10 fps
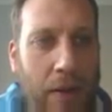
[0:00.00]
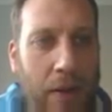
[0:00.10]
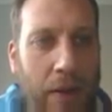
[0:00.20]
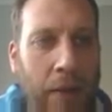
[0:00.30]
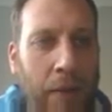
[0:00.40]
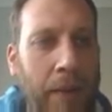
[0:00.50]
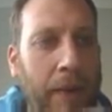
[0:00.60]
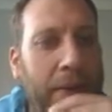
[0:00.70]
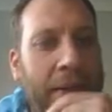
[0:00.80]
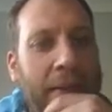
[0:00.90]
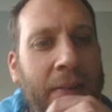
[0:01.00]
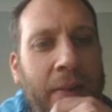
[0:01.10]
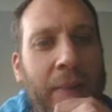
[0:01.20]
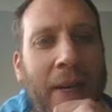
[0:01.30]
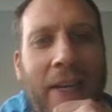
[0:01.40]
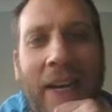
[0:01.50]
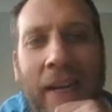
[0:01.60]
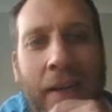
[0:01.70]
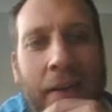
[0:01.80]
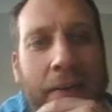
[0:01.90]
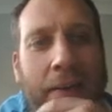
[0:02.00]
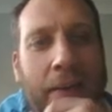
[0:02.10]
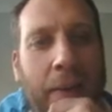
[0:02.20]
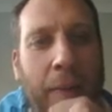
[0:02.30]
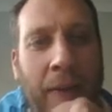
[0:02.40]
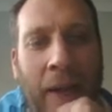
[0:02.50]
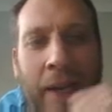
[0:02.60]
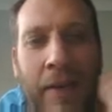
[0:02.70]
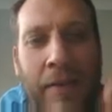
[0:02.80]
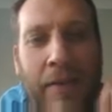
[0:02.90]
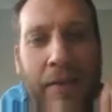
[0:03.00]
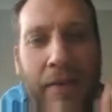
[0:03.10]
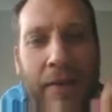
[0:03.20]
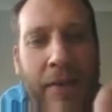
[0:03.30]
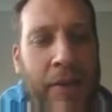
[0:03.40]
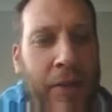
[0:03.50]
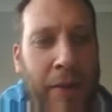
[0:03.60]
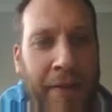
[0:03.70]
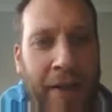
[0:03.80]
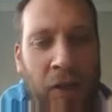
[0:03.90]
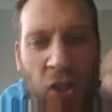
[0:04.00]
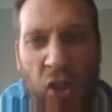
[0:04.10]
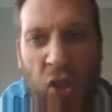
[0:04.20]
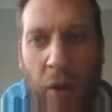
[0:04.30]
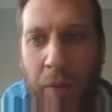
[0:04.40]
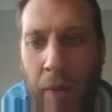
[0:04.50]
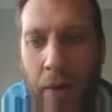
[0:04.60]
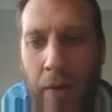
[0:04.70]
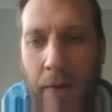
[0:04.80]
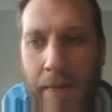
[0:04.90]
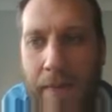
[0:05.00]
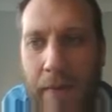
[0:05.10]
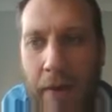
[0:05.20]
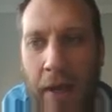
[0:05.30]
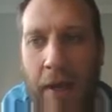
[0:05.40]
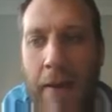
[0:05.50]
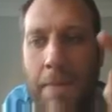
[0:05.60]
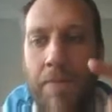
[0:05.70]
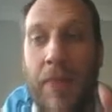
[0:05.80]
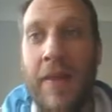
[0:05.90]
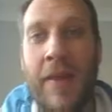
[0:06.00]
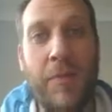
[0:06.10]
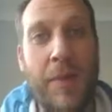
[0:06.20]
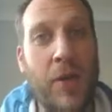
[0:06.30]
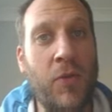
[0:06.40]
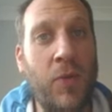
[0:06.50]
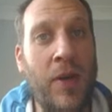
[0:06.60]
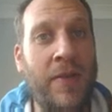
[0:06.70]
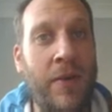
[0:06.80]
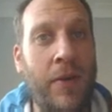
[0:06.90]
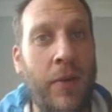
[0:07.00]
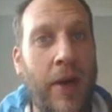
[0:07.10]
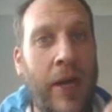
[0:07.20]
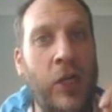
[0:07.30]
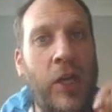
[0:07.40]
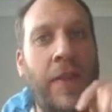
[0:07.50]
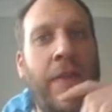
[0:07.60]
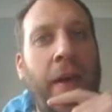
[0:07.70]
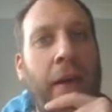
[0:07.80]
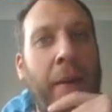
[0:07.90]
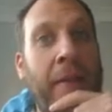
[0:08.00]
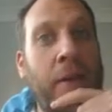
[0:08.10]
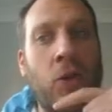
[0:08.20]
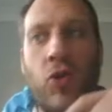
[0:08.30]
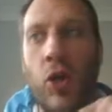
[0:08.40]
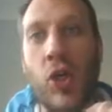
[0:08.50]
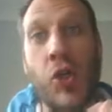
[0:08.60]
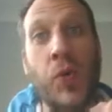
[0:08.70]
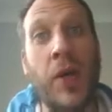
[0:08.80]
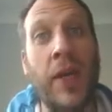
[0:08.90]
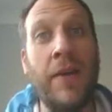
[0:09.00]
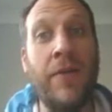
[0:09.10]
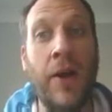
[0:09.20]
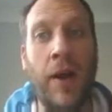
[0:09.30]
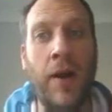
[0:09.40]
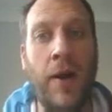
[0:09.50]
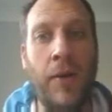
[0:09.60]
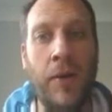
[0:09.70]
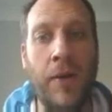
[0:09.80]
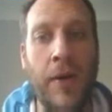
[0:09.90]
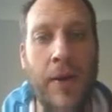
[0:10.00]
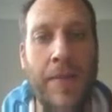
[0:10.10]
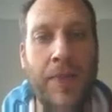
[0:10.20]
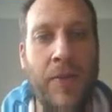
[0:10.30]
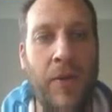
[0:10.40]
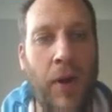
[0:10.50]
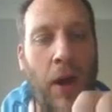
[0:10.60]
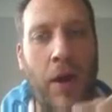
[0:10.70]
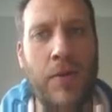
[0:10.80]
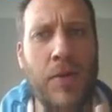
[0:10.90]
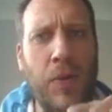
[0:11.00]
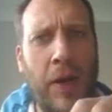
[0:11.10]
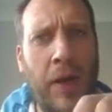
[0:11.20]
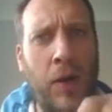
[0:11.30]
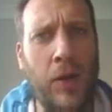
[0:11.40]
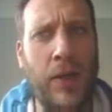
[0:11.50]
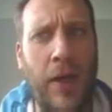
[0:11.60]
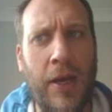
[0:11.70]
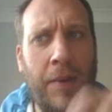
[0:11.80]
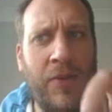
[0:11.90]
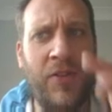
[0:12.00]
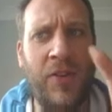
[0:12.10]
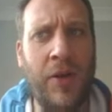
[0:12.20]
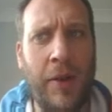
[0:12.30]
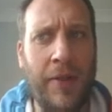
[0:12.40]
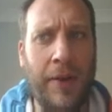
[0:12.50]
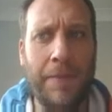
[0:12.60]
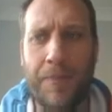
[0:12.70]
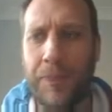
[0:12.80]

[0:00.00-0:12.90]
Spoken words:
Oh, okay. So it's made an alien, but the alien didn't do anything. It just stopped where it was. Okay, and that's because we need to actually think about the instructions we're going to give the clone. So it clones what it looks like, but it doesn't do anything.